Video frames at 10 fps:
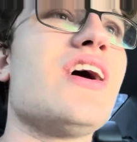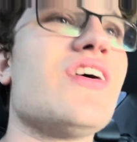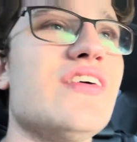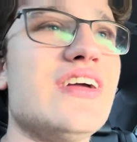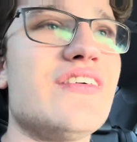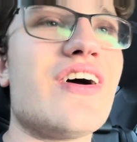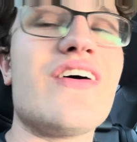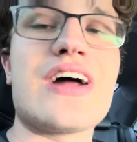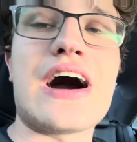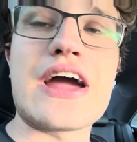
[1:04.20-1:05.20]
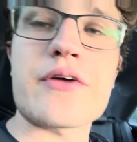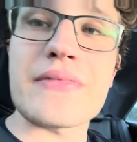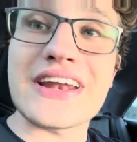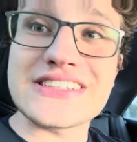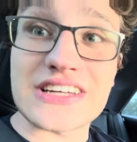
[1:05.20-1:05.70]
we rode Iron
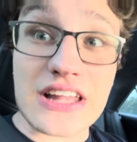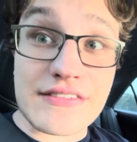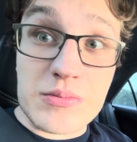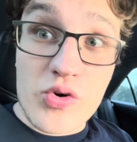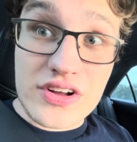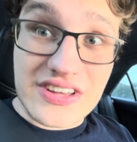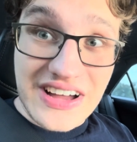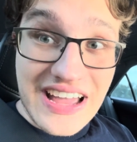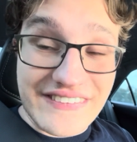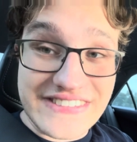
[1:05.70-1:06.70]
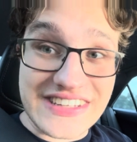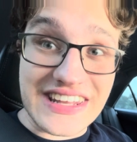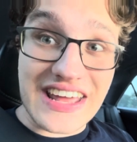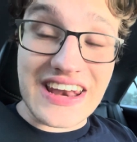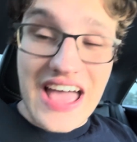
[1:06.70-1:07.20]
Menace 11 more times, and
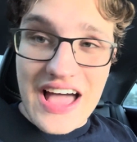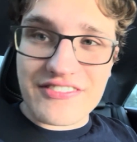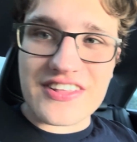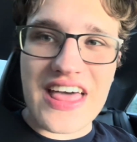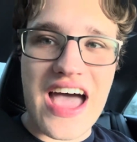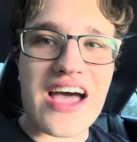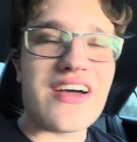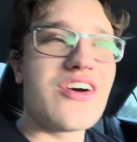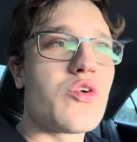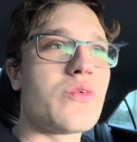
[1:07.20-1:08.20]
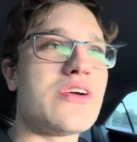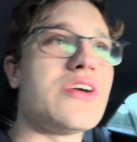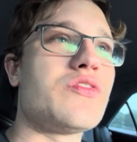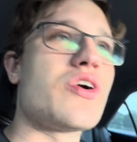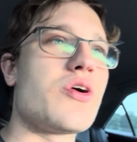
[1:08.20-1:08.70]
then after that,
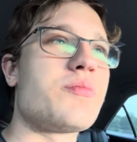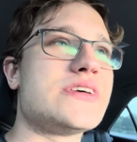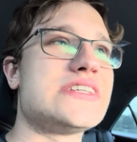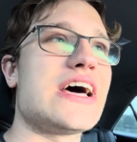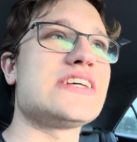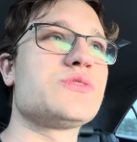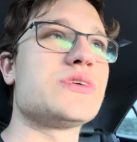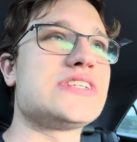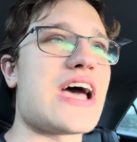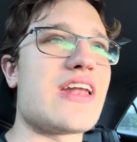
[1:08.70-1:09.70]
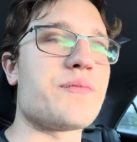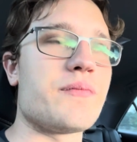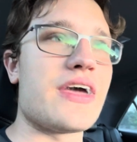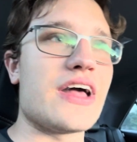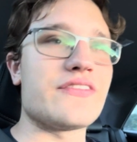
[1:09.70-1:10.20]
we rode Possessed, which had a
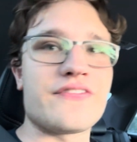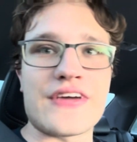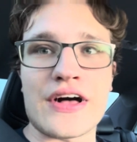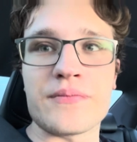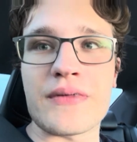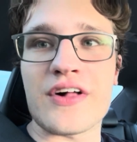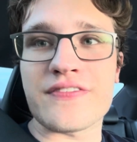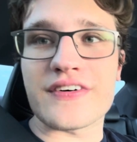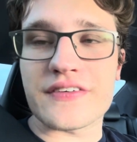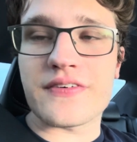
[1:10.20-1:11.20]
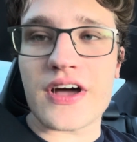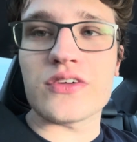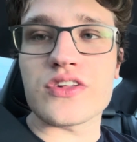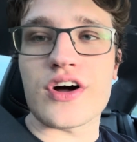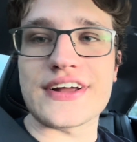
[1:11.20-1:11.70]
failed
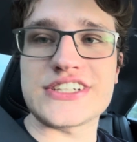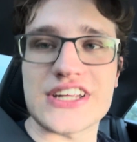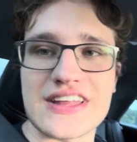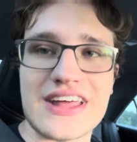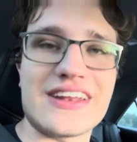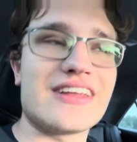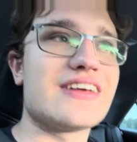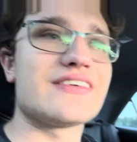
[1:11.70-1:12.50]
failed launch, and yeah, then Possessed